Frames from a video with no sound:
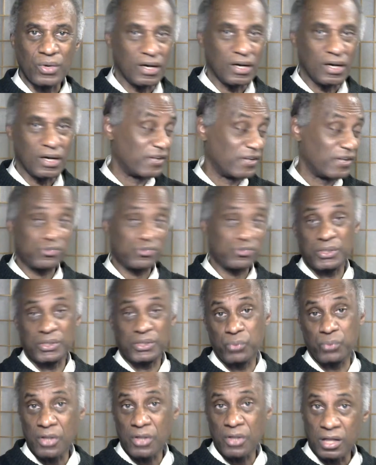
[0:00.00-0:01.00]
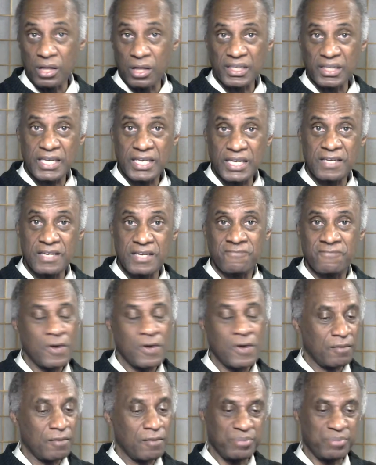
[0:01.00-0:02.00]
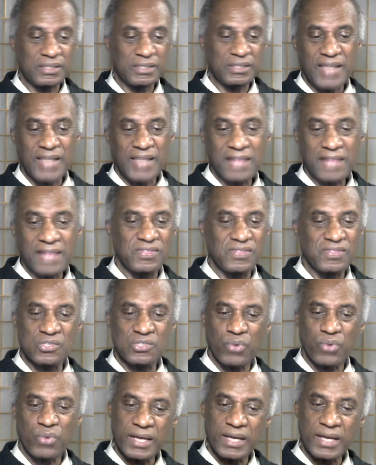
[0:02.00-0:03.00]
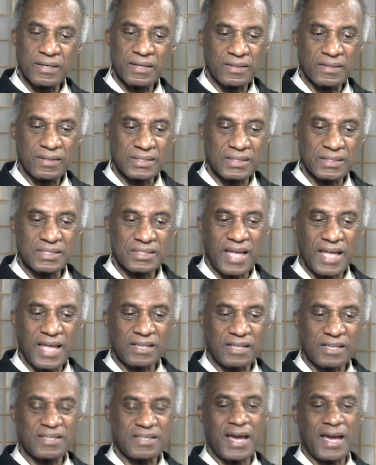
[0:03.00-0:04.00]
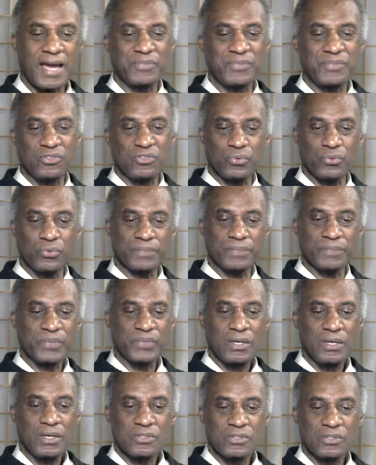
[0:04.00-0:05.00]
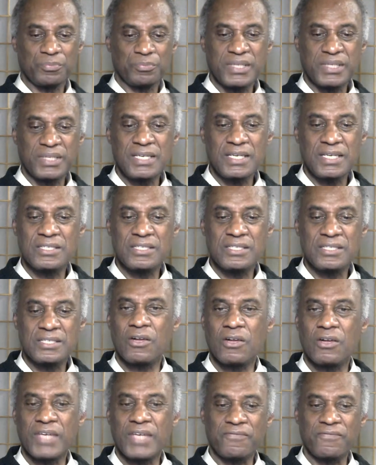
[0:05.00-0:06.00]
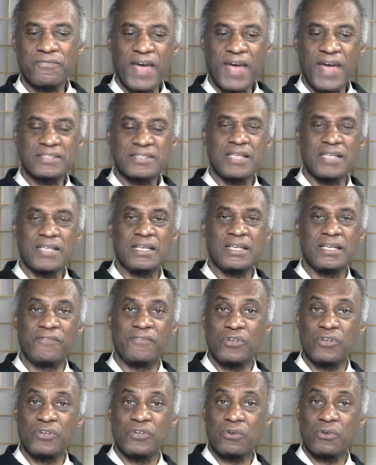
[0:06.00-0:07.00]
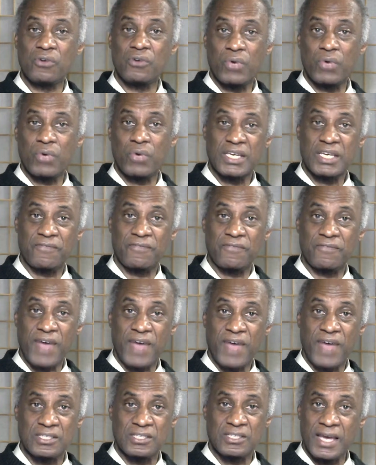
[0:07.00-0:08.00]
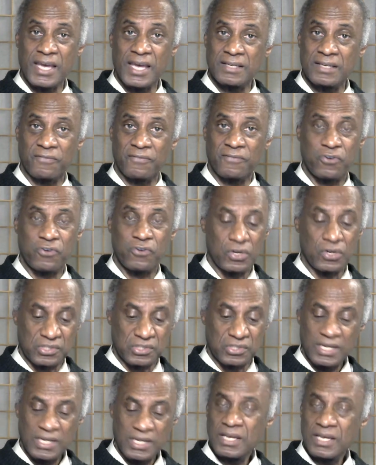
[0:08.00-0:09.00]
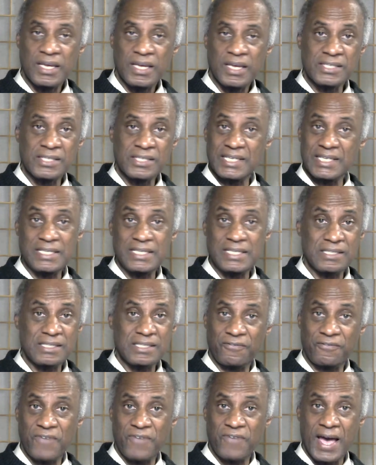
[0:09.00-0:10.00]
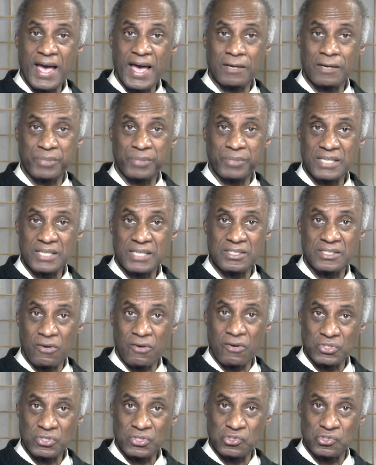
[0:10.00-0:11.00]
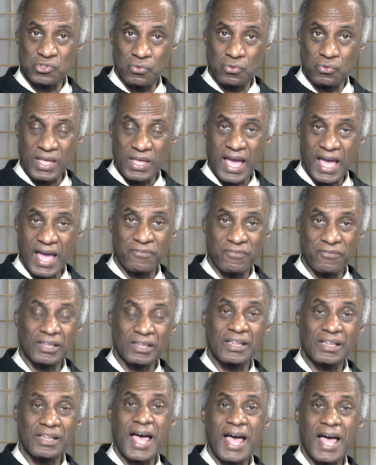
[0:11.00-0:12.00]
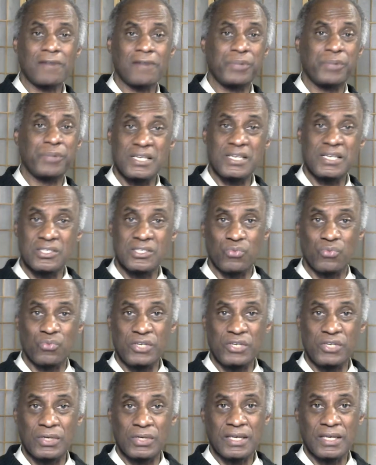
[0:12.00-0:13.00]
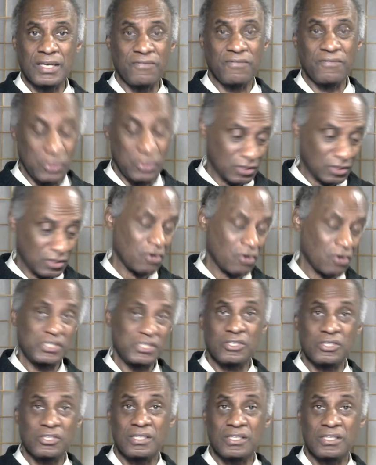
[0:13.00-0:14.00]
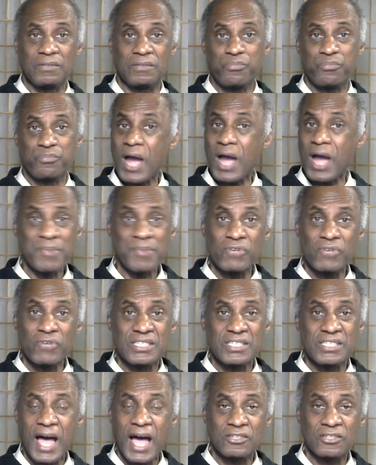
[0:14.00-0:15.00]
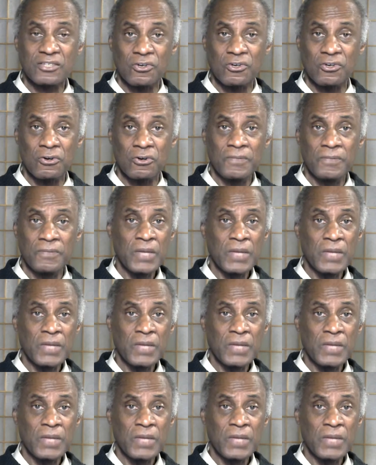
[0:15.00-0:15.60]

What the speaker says: Eventually we'll all leave, but not this way. This is not a time to do it. So please, get vaccinated. If you don't know where to get vaccinated, of course, it's easy to find a place nearest you. They have a lot of places where you can go to your primary doctor.